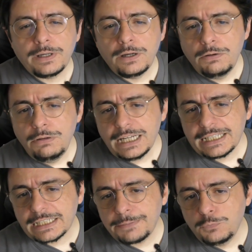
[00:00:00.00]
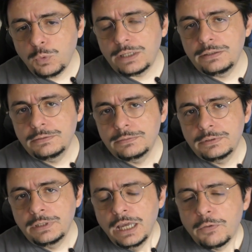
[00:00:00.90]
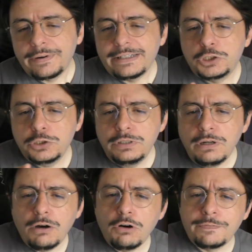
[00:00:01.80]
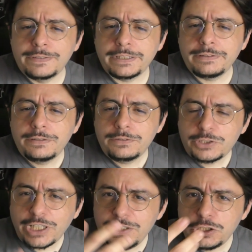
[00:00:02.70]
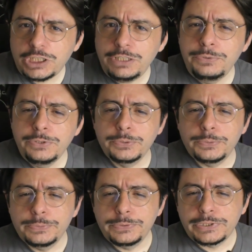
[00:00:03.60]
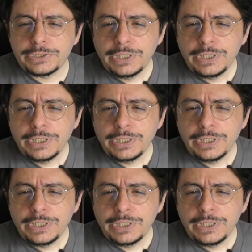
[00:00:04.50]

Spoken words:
All except one, where a junior officer changed the rules,